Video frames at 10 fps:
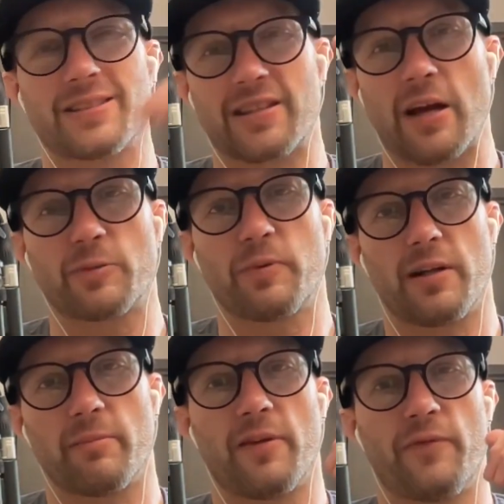that was probably
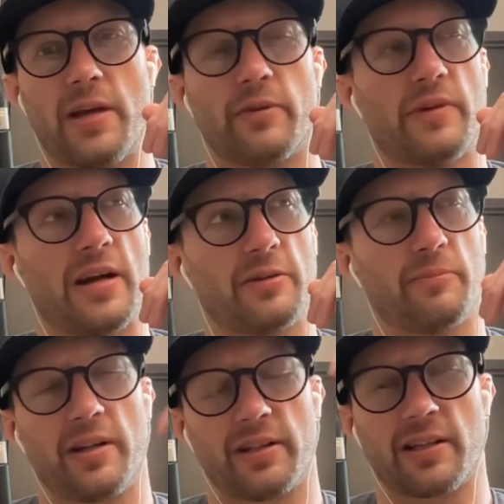my favorite round in
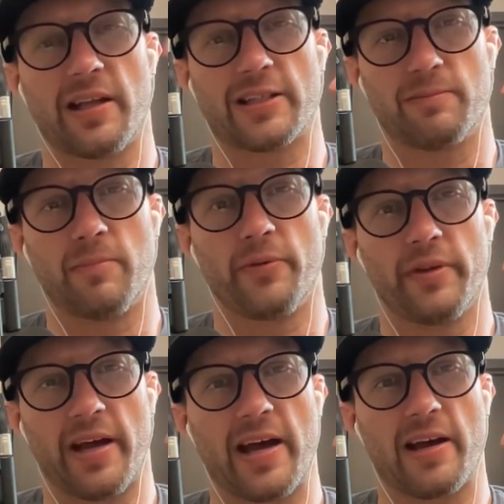probably like the last month and
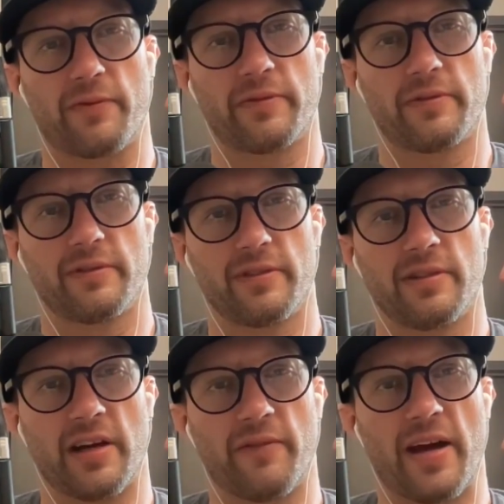a half
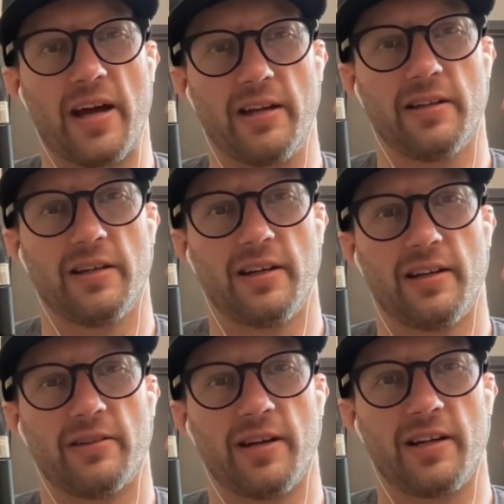that I've had,
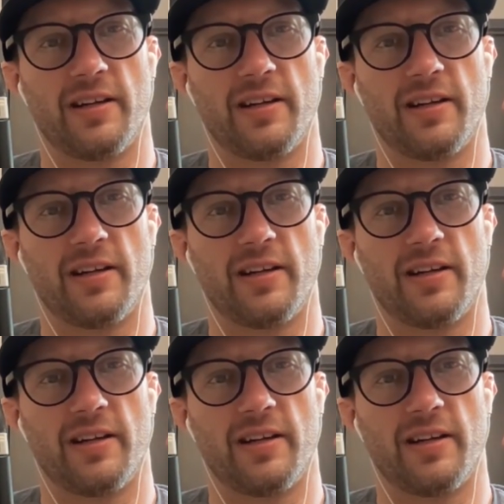right?